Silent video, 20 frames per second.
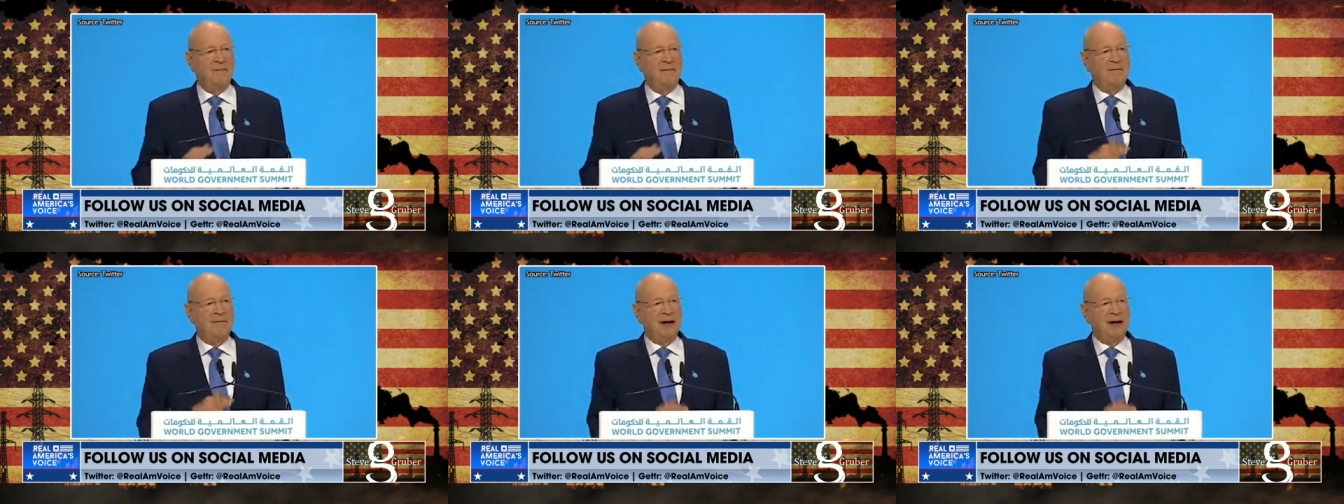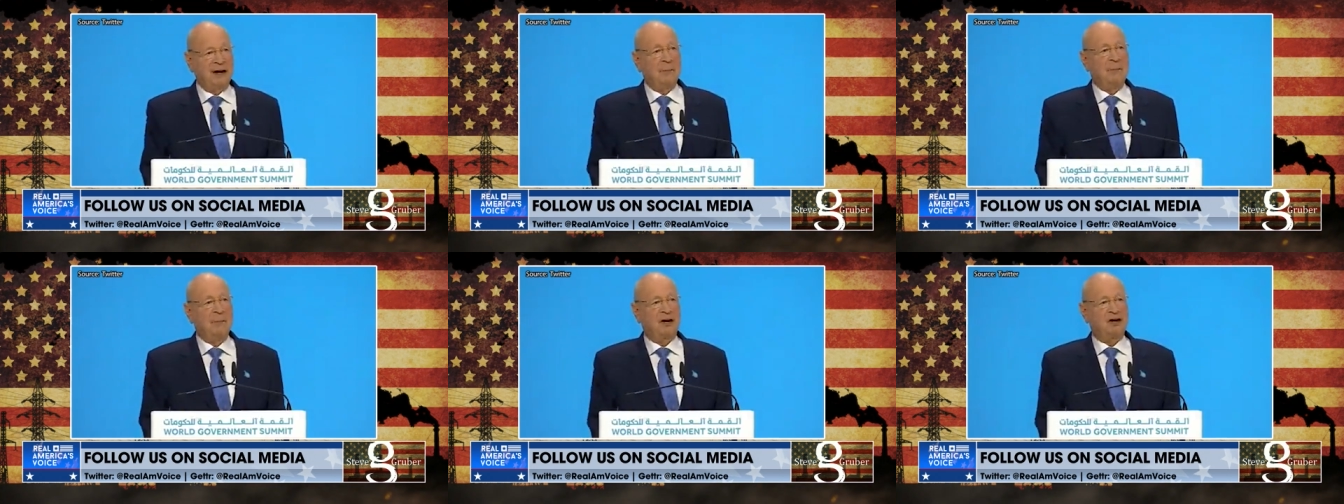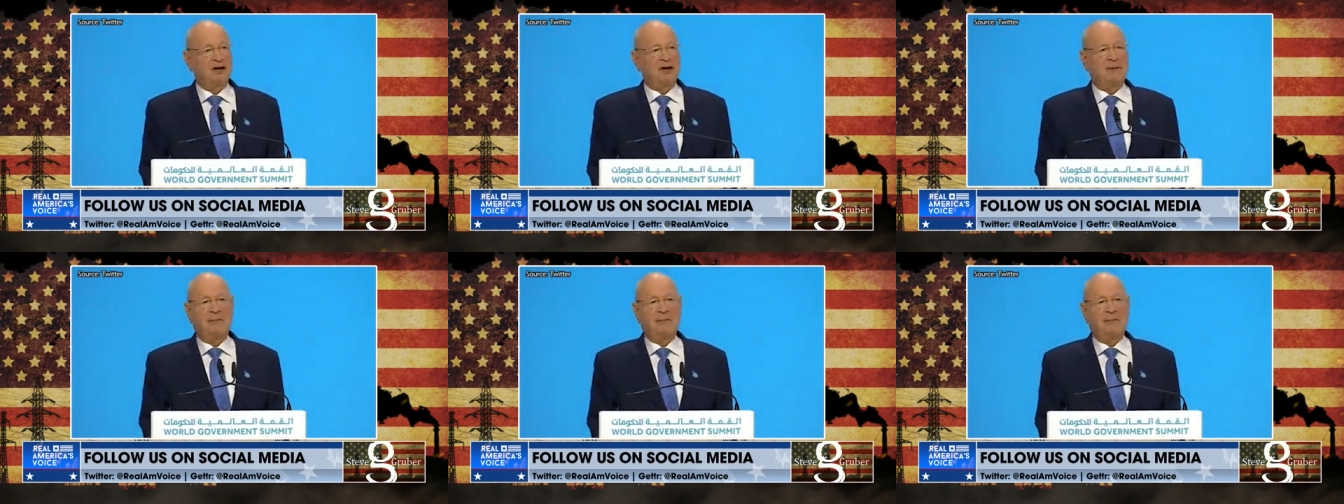very
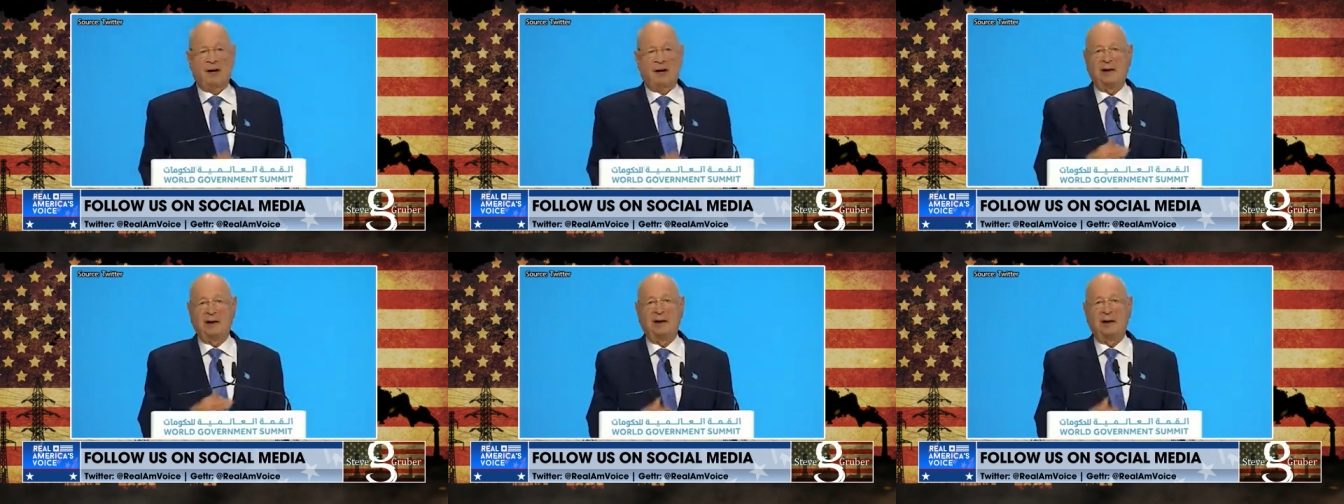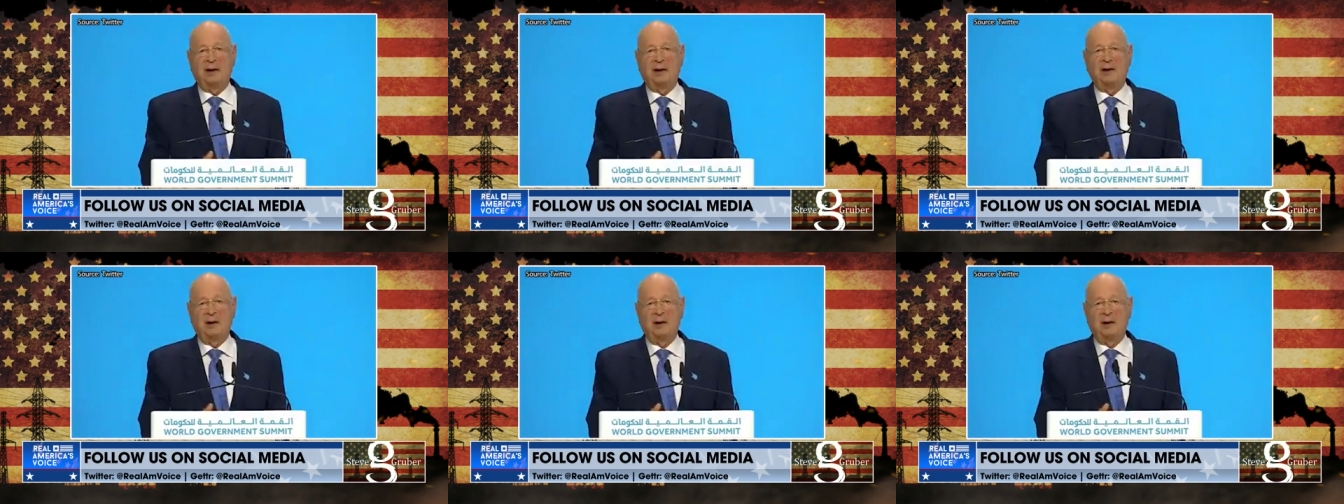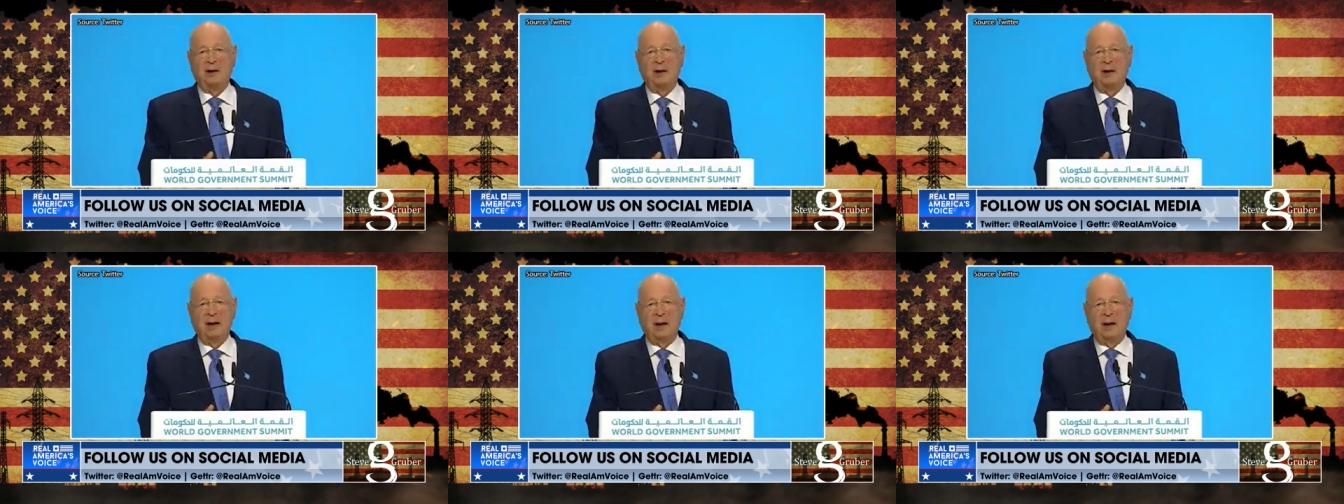much
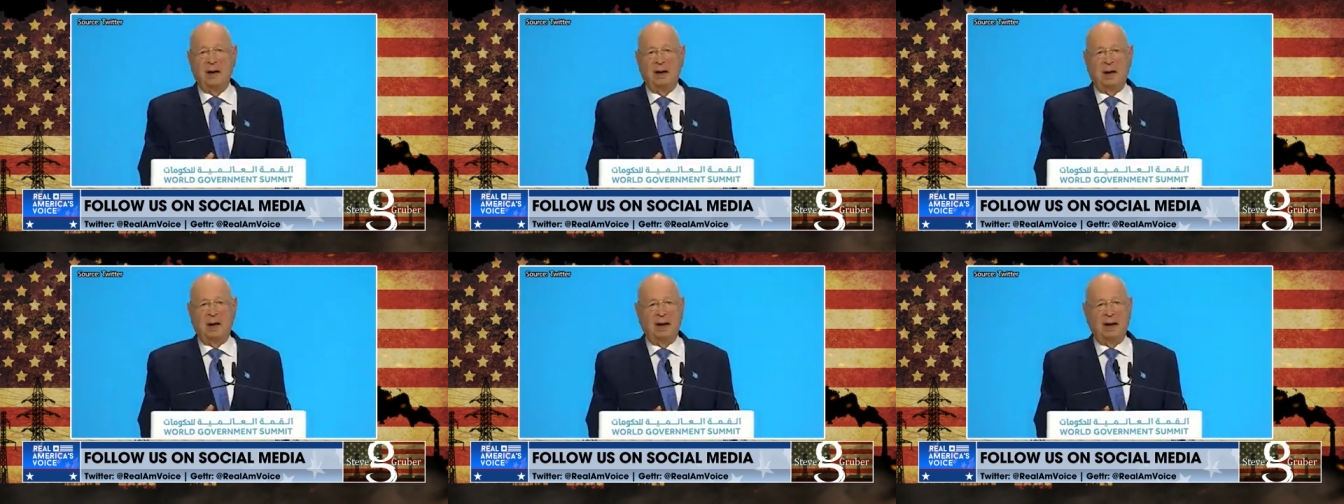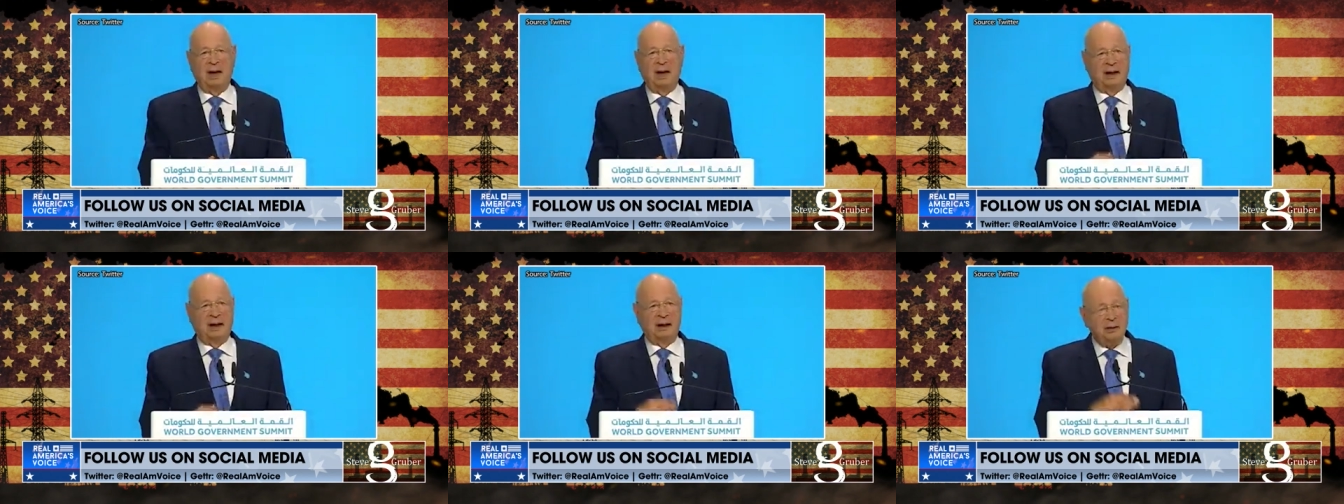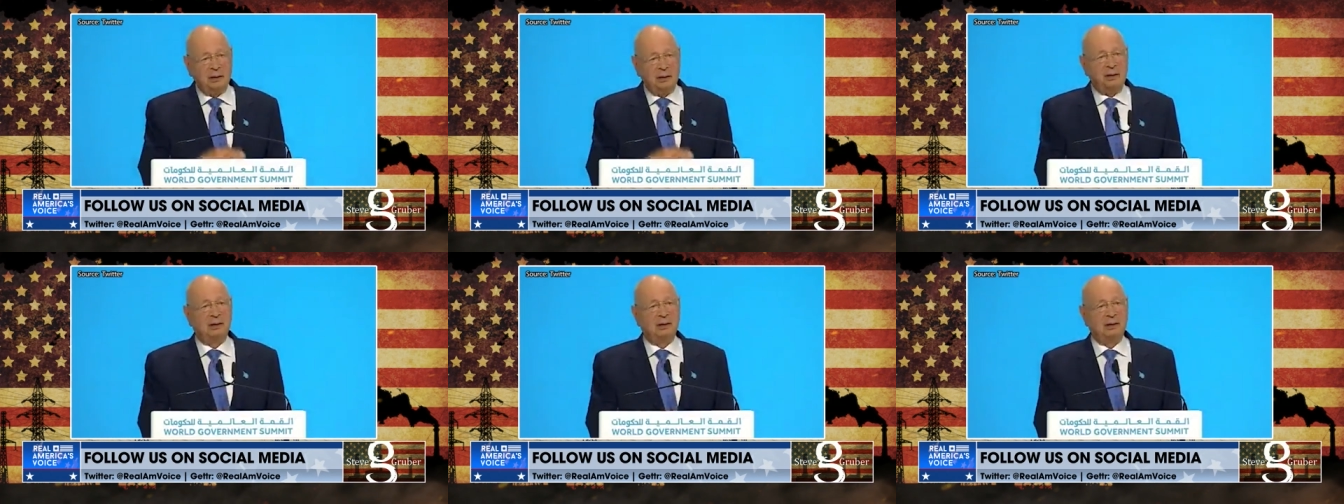affected,
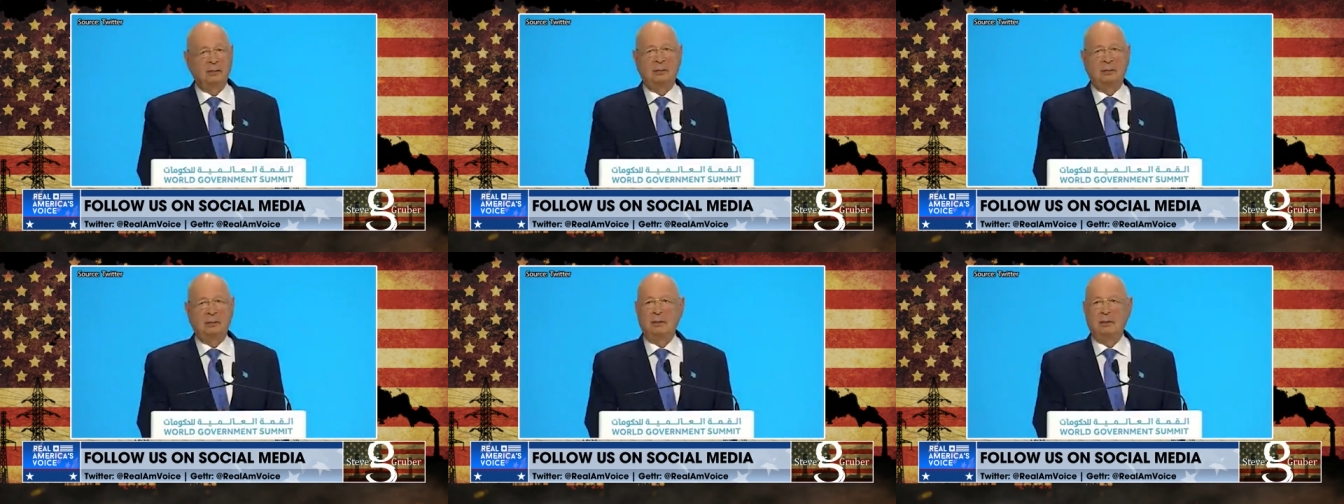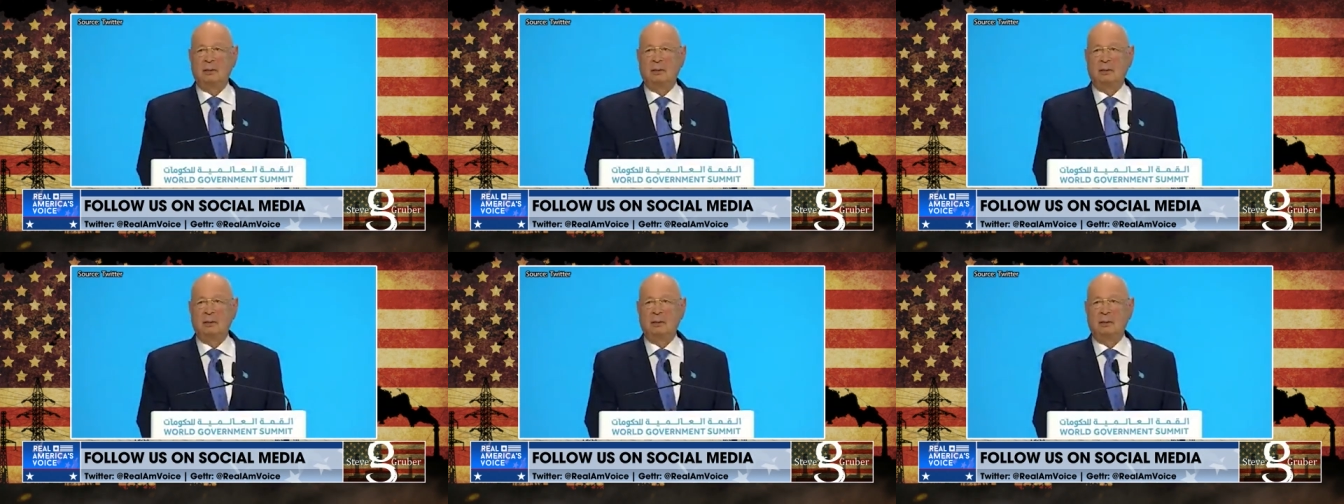and